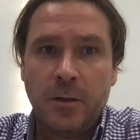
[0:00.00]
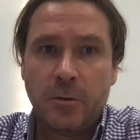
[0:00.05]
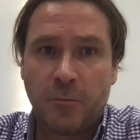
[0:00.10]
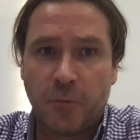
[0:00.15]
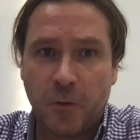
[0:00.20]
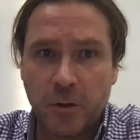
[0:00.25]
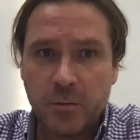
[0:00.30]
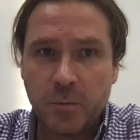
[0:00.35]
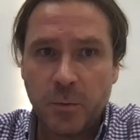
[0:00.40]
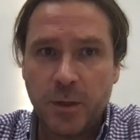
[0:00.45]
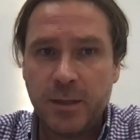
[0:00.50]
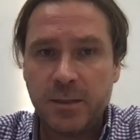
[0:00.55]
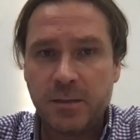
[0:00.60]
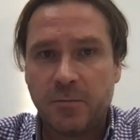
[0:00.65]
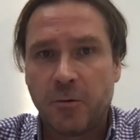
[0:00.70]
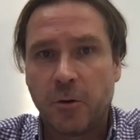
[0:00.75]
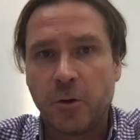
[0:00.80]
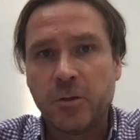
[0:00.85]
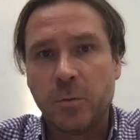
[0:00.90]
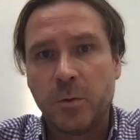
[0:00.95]
The first one is
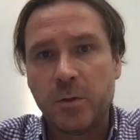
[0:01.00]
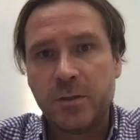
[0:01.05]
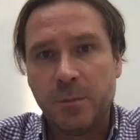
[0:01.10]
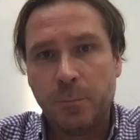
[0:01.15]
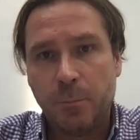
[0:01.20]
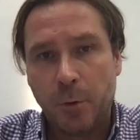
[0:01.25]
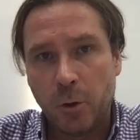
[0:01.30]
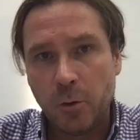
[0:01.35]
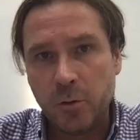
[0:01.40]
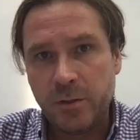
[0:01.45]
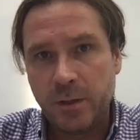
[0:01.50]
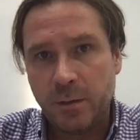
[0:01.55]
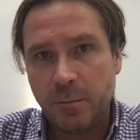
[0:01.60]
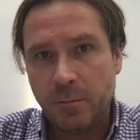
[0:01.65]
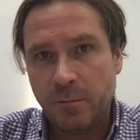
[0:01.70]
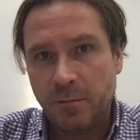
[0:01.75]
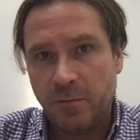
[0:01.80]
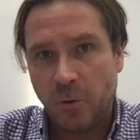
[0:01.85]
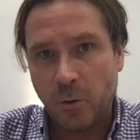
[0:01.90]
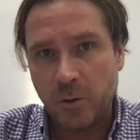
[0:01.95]
a virtual
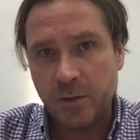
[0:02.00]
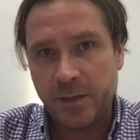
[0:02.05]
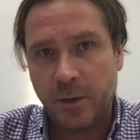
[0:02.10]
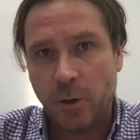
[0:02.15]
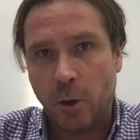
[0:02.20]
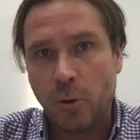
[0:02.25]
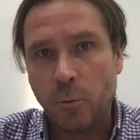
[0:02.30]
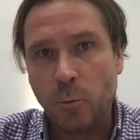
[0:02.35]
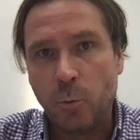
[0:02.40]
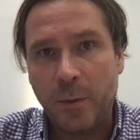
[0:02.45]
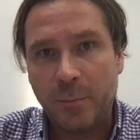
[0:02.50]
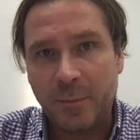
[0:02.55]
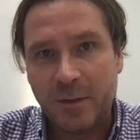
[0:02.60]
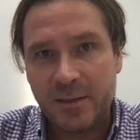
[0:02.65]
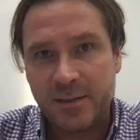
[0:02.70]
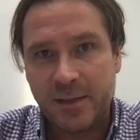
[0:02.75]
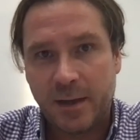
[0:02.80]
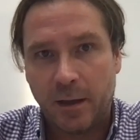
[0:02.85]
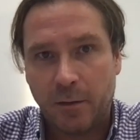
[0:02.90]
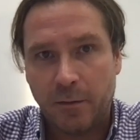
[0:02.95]
symposium focusing on
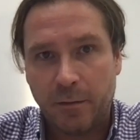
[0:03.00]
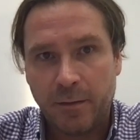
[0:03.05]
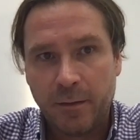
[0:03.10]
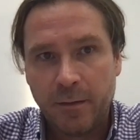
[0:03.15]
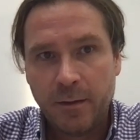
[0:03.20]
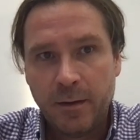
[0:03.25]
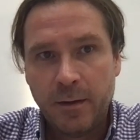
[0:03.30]
women's health,